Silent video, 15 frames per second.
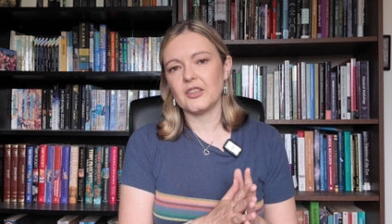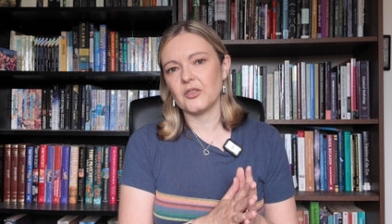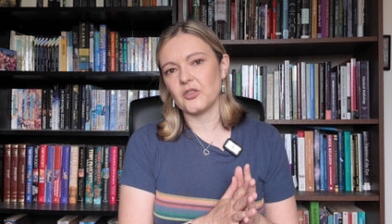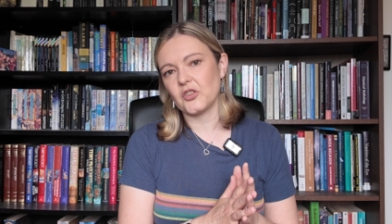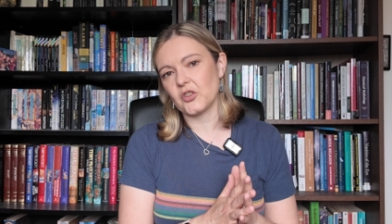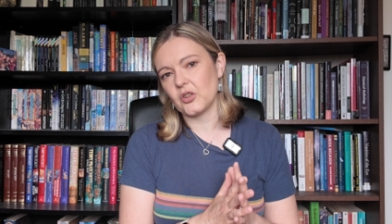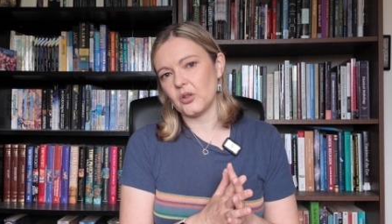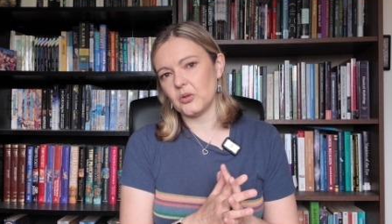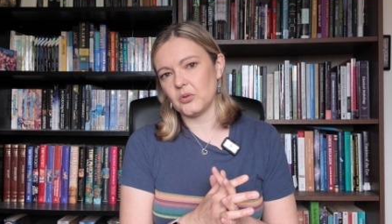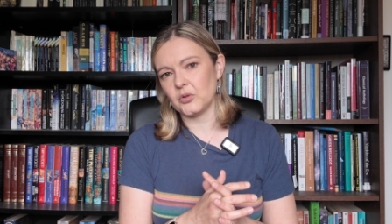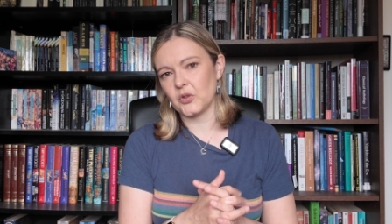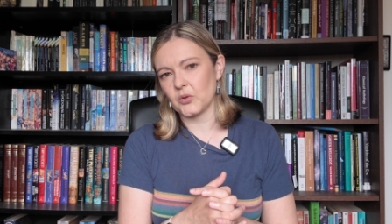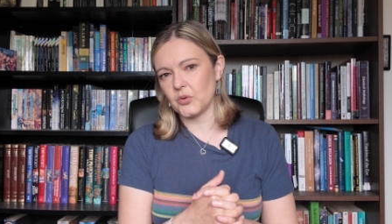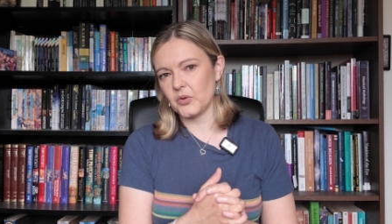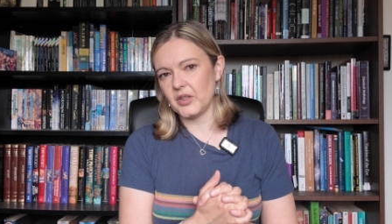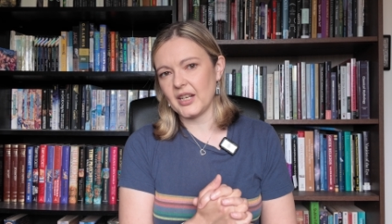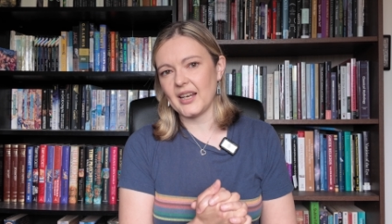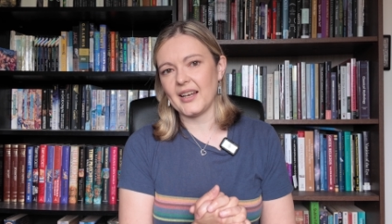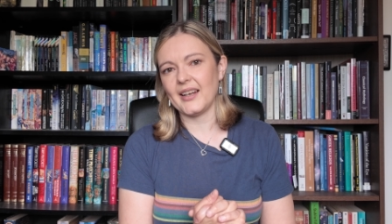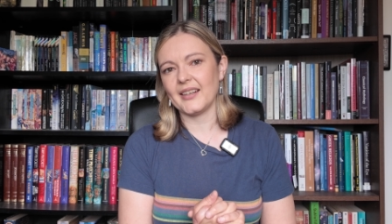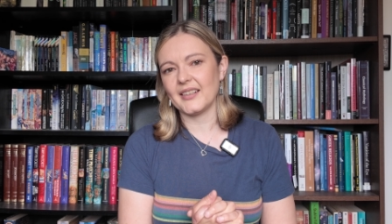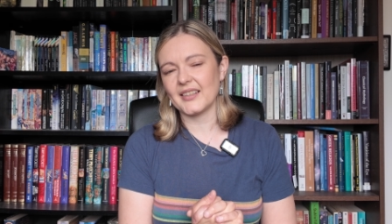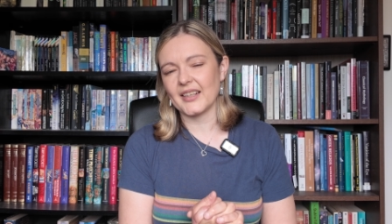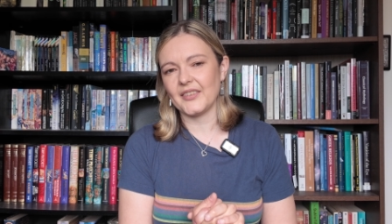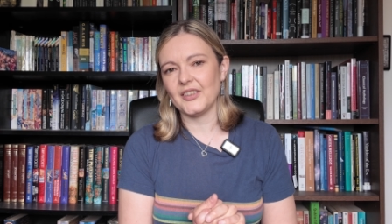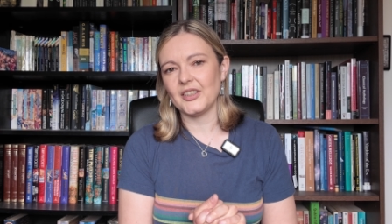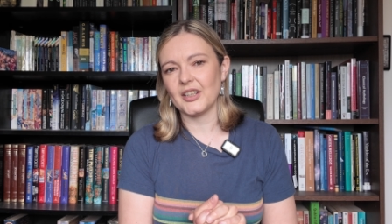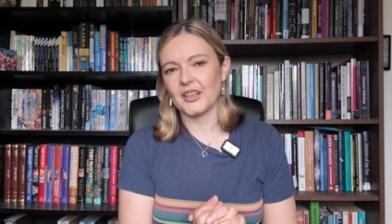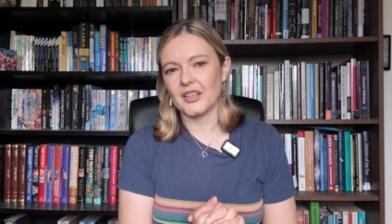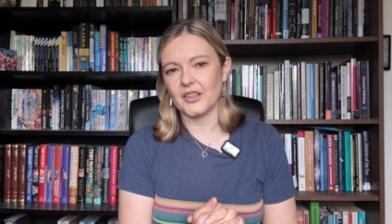on scolds or nags, and the
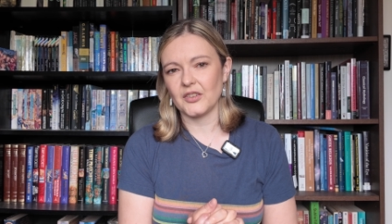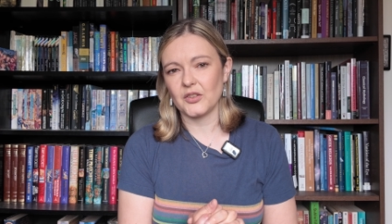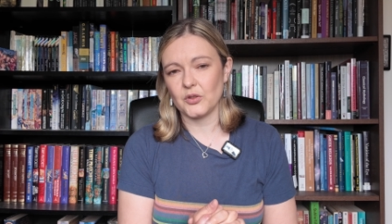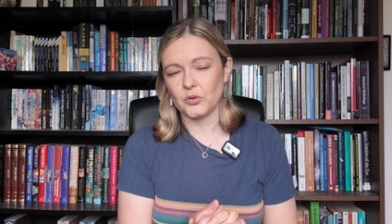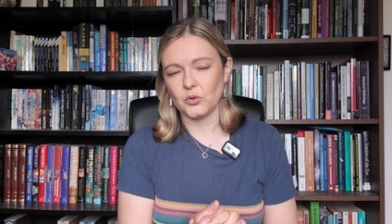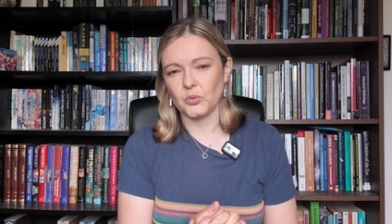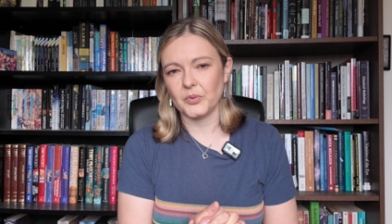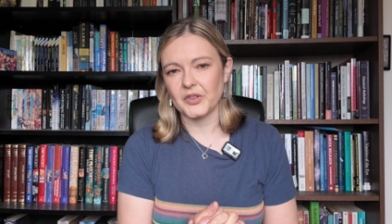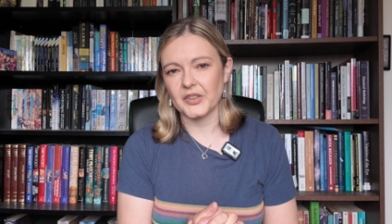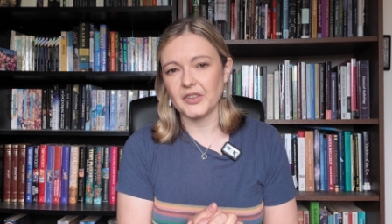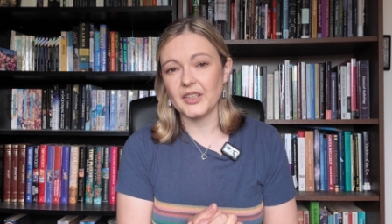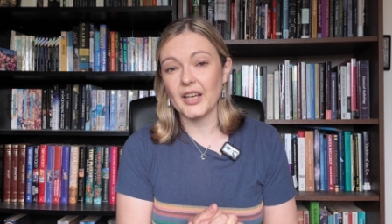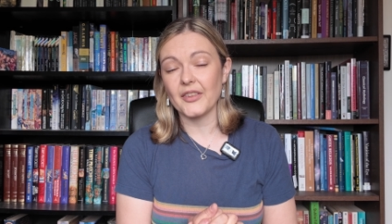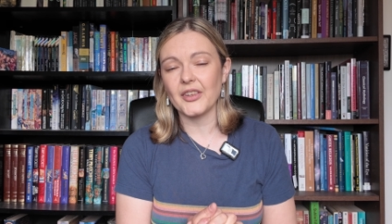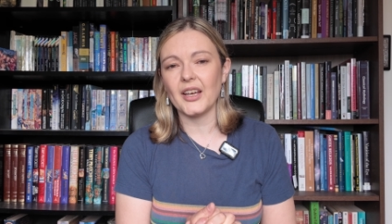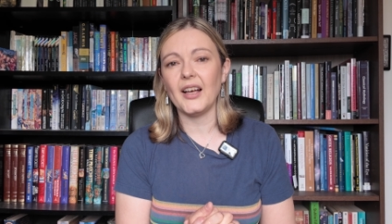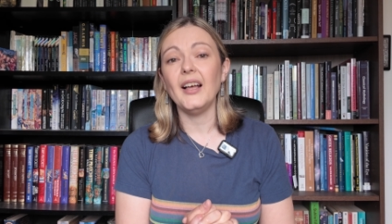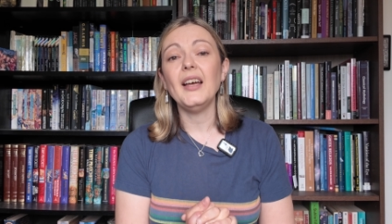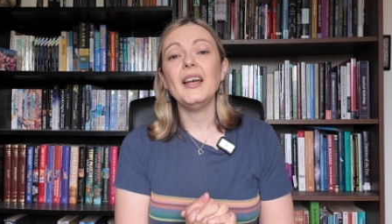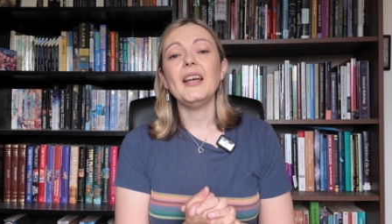ducking stool was another.